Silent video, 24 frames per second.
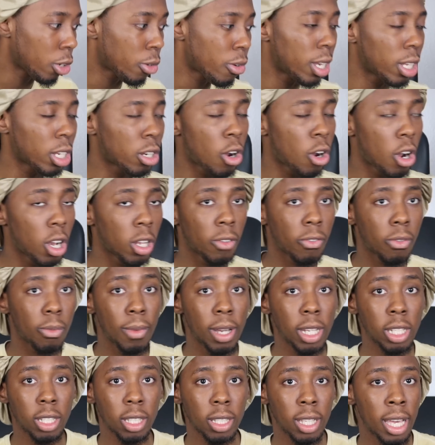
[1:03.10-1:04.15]
your credit card
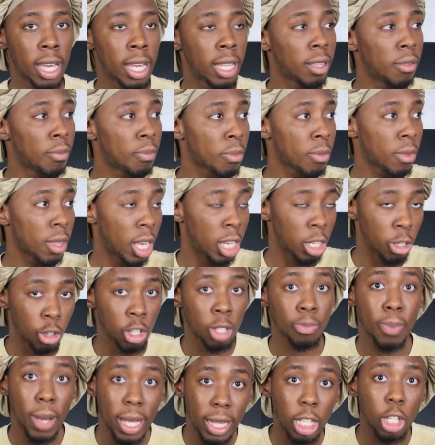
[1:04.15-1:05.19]
information in and you're
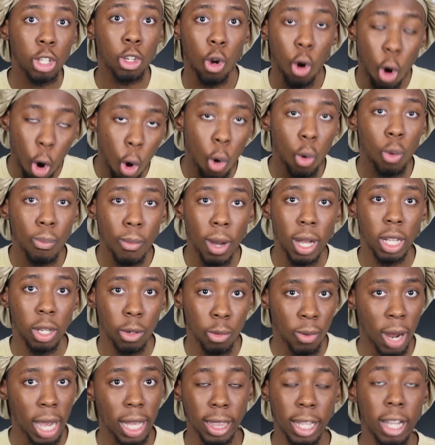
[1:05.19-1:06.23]
spending your own money
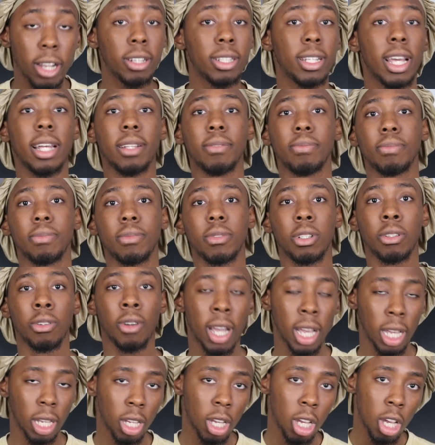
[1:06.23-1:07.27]
right there and then,
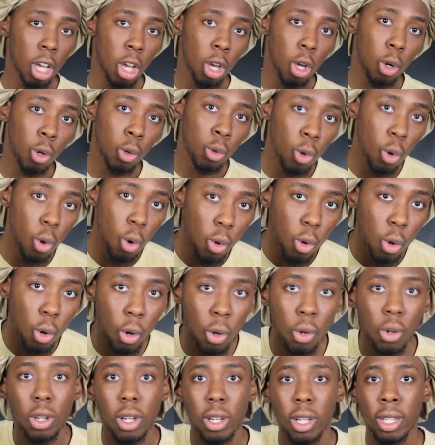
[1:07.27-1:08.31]
right?
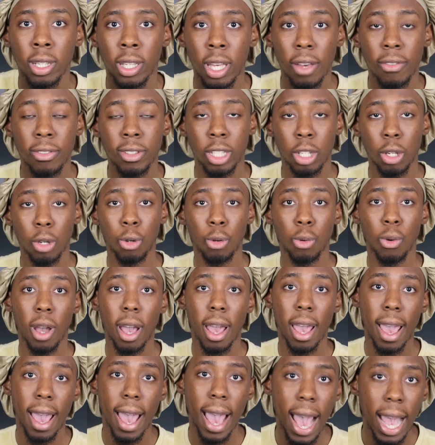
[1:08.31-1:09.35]
Google gives you
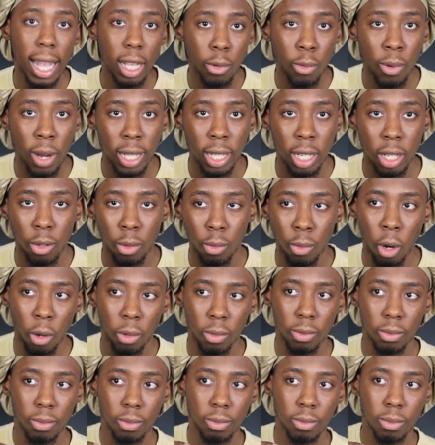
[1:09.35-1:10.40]
ad credit.
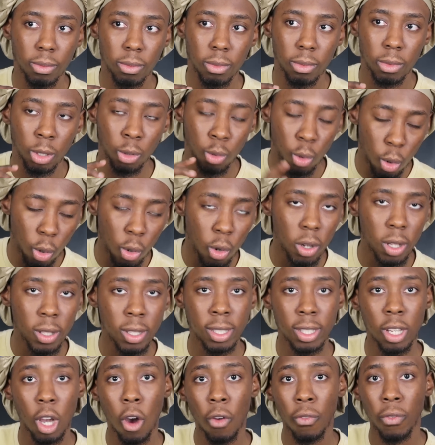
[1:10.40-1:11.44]
Well, Google
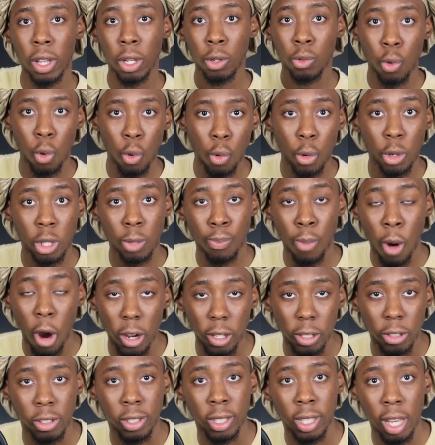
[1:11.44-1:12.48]
itself and Google's
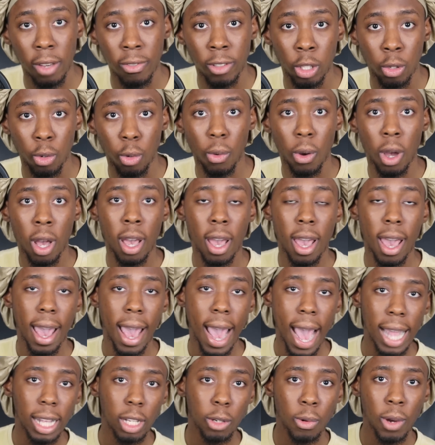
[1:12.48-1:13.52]
partners give you
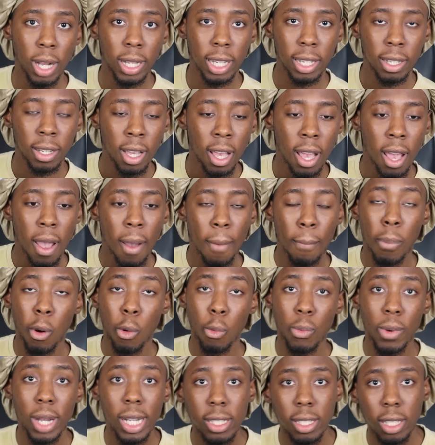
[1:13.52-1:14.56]
ad credit. But
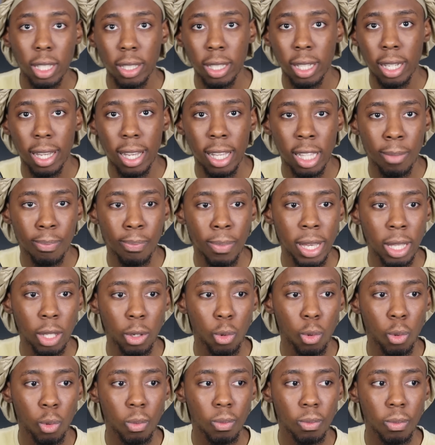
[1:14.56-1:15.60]
recently, it's
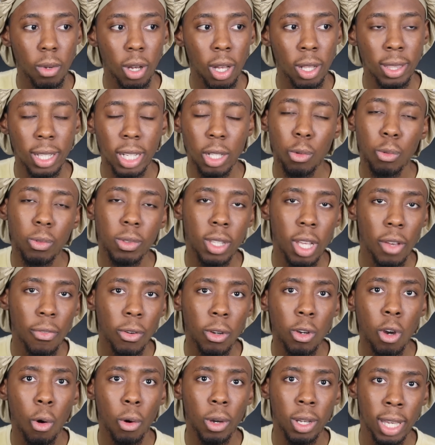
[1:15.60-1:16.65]
been a little
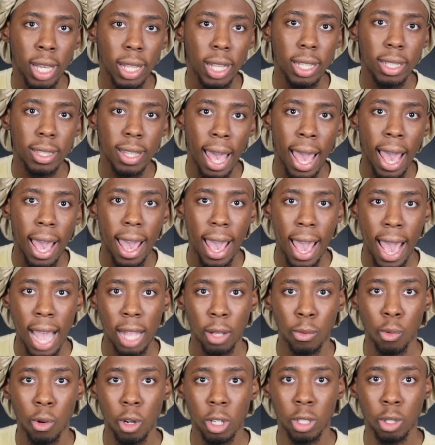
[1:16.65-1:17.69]
difficult getting that
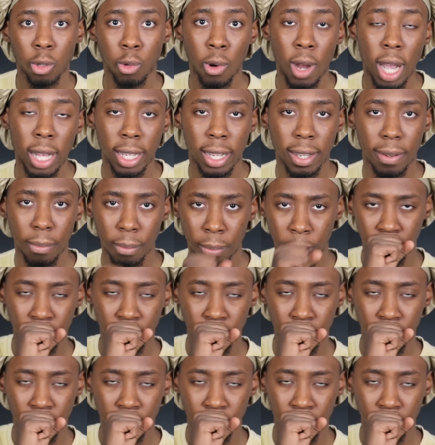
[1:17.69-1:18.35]
AdWords credit.